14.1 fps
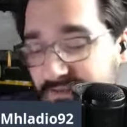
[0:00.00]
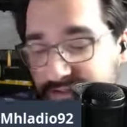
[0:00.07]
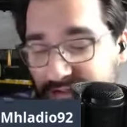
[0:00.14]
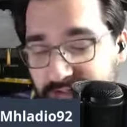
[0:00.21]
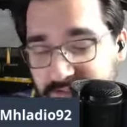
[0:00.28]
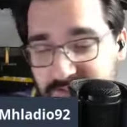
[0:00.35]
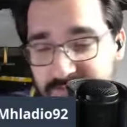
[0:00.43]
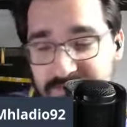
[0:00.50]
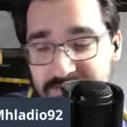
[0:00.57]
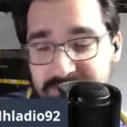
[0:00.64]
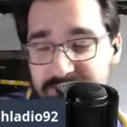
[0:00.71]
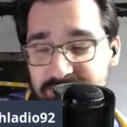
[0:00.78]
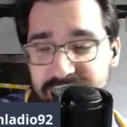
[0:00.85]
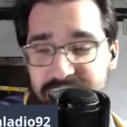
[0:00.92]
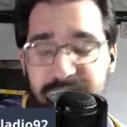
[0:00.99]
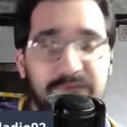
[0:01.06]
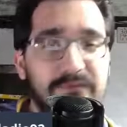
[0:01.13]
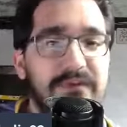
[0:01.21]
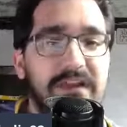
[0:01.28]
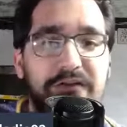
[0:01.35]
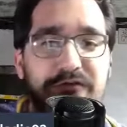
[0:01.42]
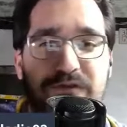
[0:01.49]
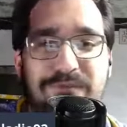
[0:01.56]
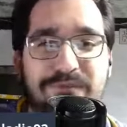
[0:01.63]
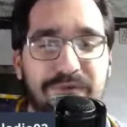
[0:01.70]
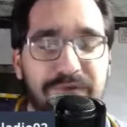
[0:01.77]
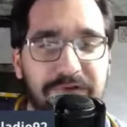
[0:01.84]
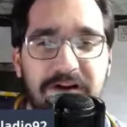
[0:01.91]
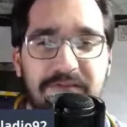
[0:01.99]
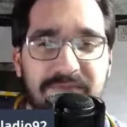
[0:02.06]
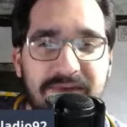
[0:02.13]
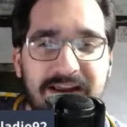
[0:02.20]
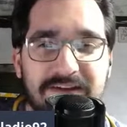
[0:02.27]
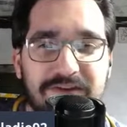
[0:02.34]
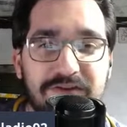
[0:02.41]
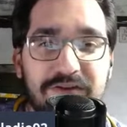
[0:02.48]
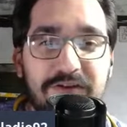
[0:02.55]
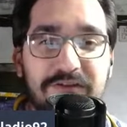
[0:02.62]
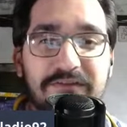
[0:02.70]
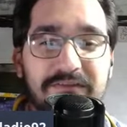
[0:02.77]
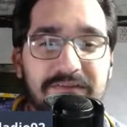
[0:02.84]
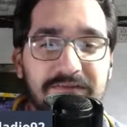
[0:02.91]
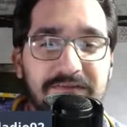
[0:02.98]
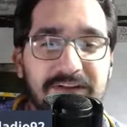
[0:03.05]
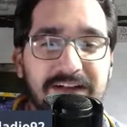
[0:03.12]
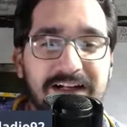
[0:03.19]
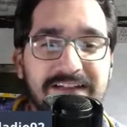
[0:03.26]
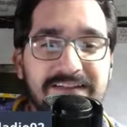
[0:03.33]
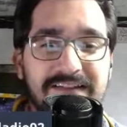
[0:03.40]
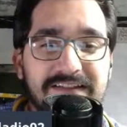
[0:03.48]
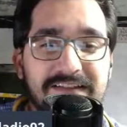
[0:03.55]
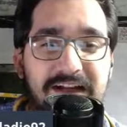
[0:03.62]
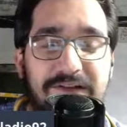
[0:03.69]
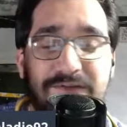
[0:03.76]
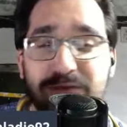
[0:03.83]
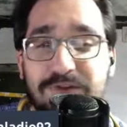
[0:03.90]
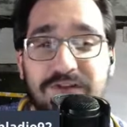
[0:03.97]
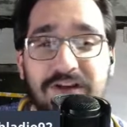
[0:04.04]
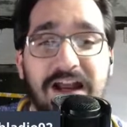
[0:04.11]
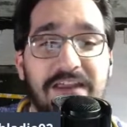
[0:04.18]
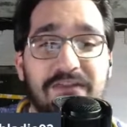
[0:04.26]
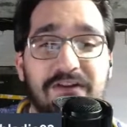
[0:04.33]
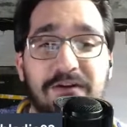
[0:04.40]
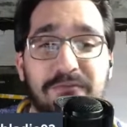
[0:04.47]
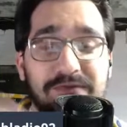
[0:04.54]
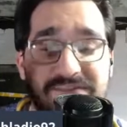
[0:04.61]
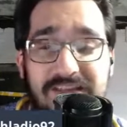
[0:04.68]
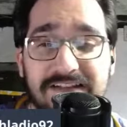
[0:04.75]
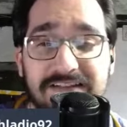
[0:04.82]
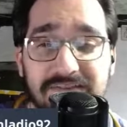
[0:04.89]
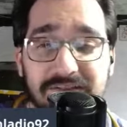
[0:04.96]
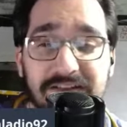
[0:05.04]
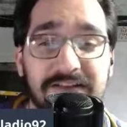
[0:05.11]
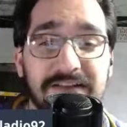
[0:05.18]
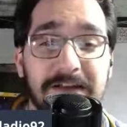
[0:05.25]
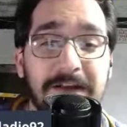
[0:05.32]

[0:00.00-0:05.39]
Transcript: uh that triple threat match for IC title, which I thought was excellent